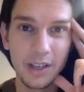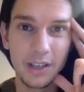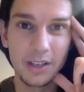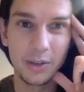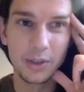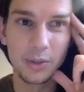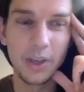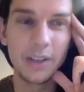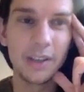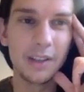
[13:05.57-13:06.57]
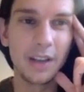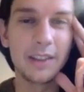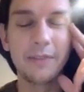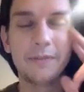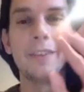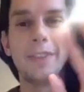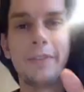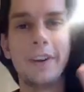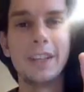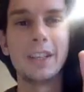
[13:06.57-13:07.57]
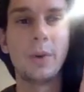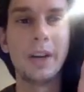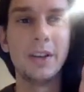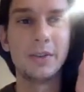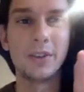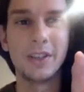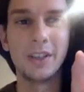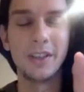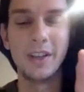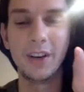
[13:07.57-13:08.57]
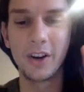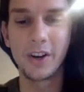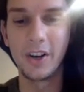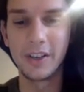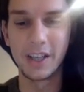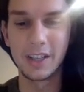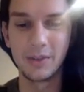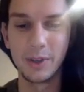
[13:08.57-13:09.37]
So it's quite, I find this quite interesting that in our context,